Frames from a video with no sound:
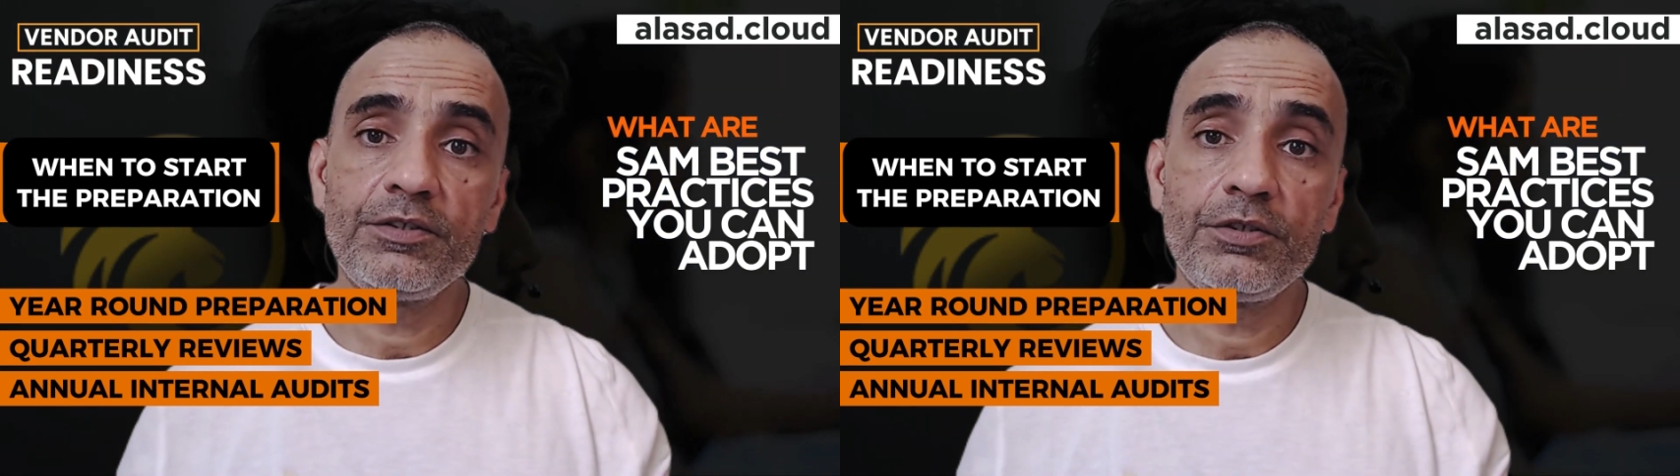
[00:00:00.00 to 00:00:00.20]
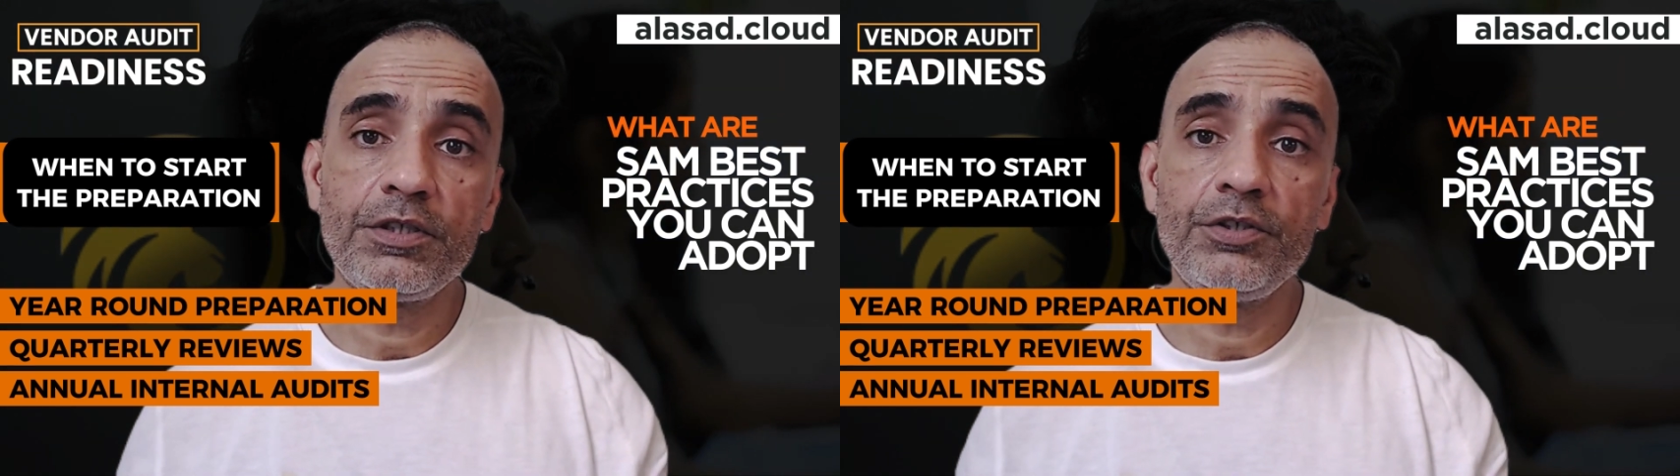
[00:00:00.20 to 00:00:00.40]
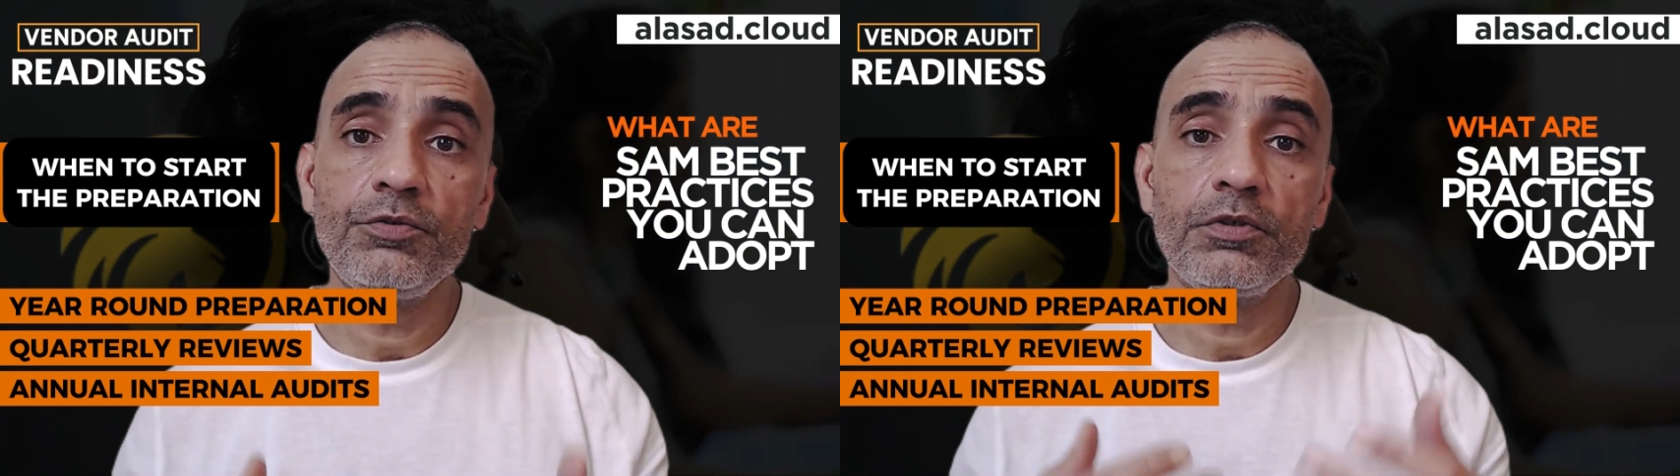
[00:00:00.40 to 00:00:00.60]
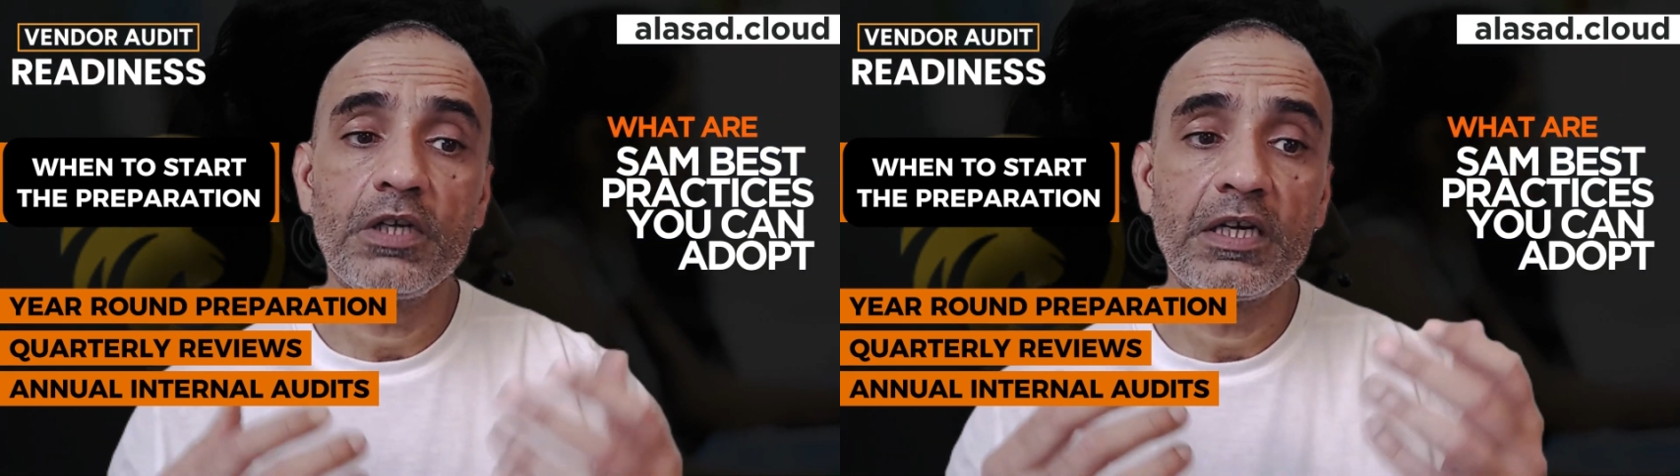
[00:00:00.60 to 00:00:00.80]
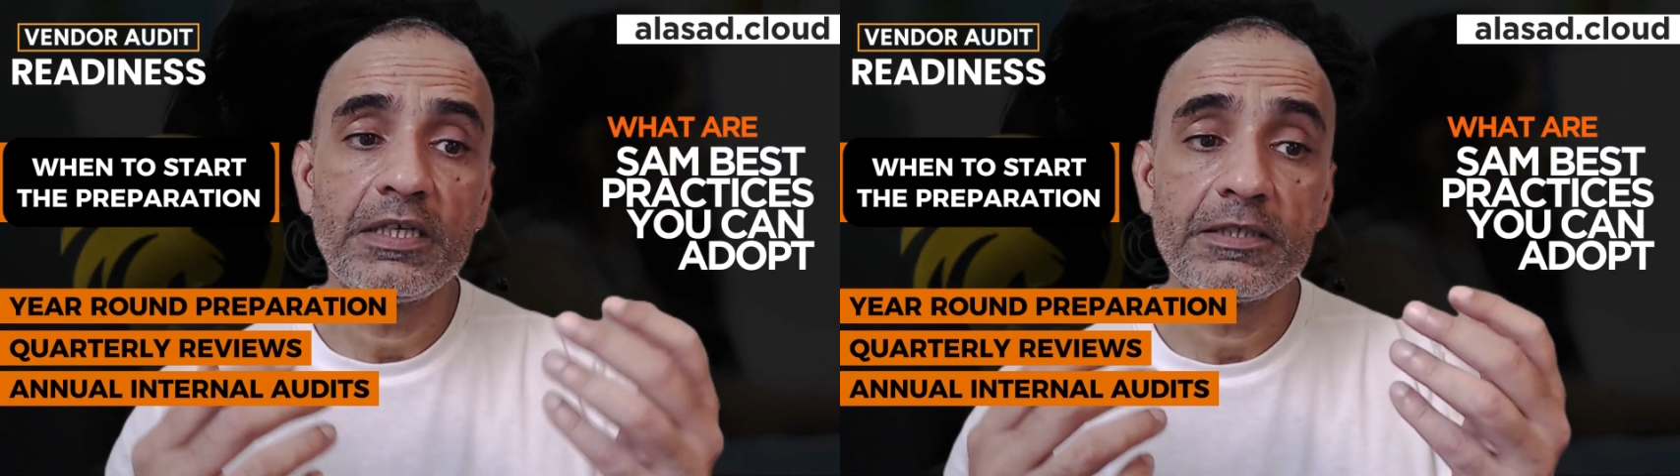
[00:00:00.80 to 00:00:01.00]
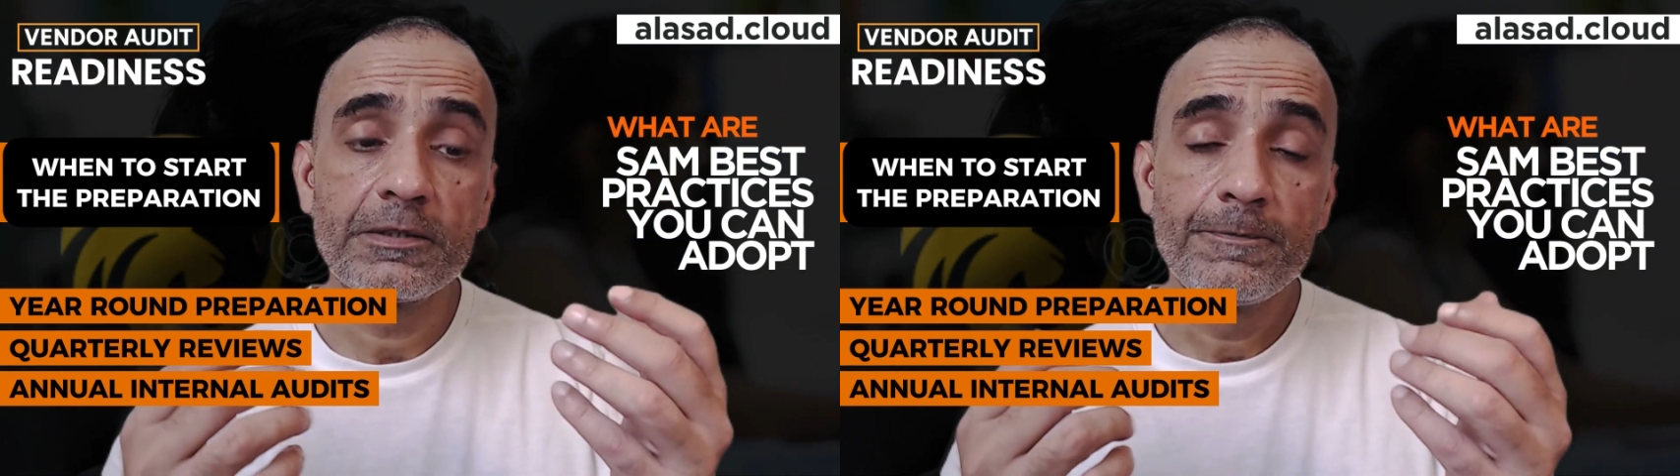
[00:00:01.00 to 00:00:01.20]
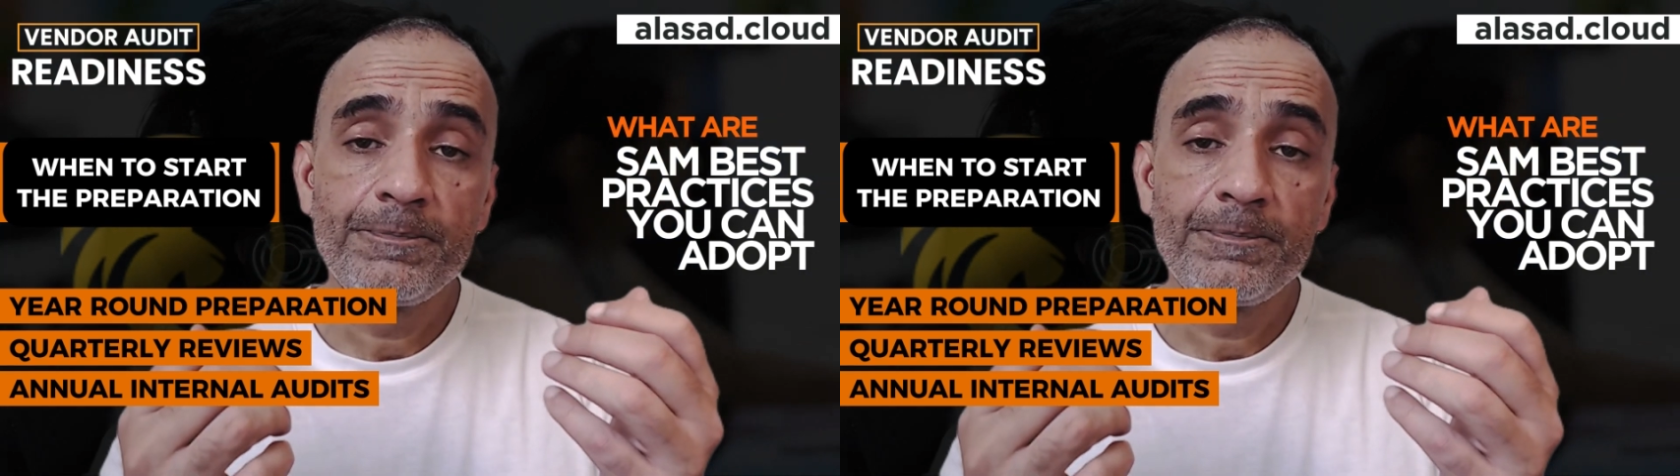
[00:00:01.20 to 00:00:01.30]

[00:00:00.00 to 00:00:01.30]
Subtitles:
You can utilize